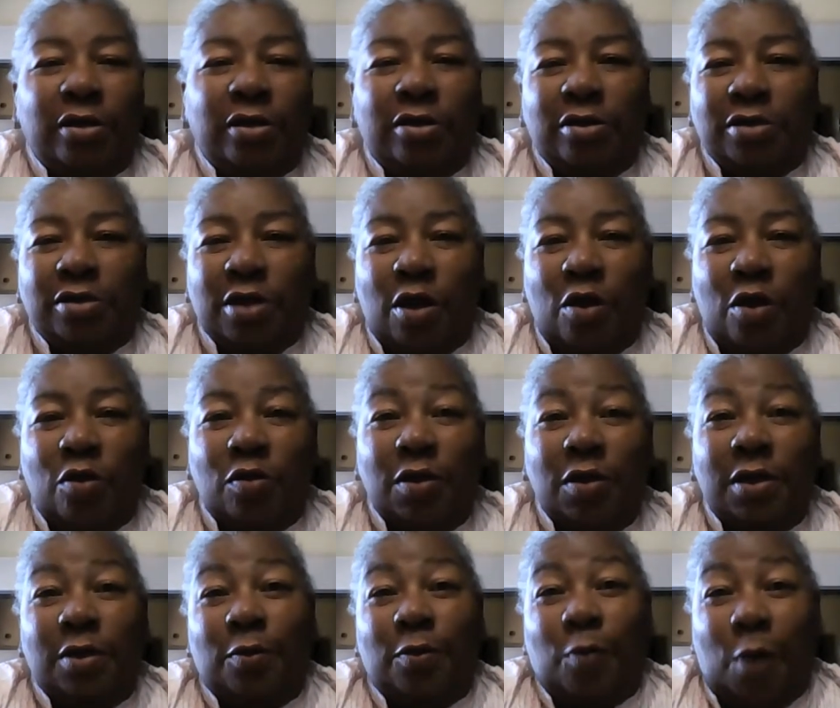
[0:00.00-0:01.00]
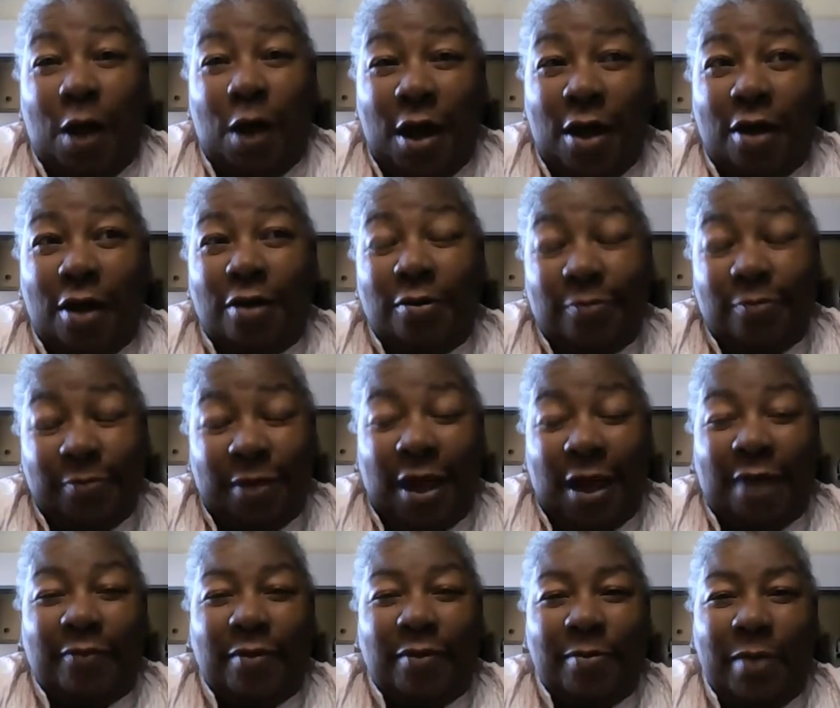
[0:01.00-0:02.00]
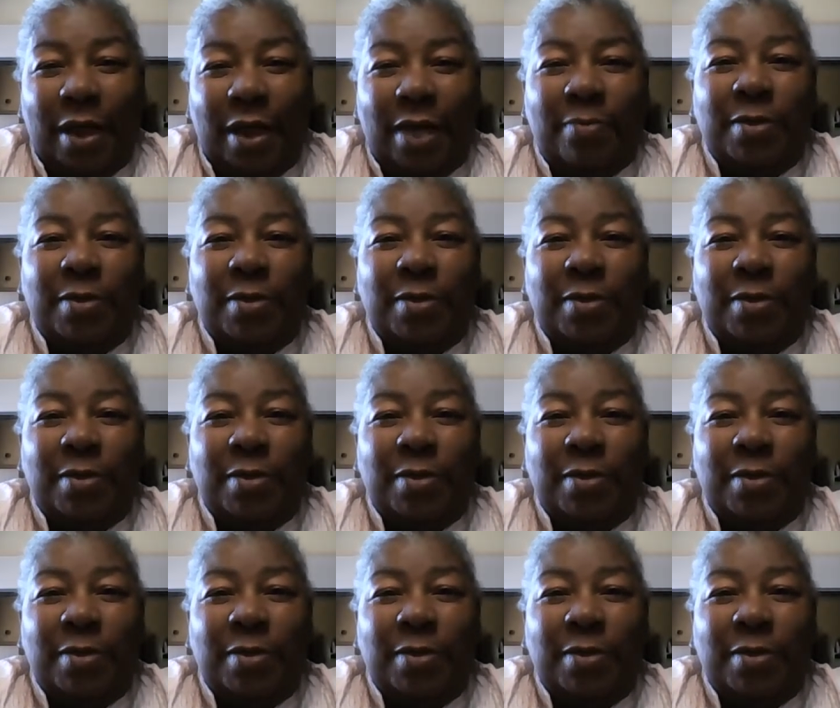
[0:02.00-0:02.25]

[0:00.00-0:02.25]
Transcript: there's a hole in the wall, God forbid.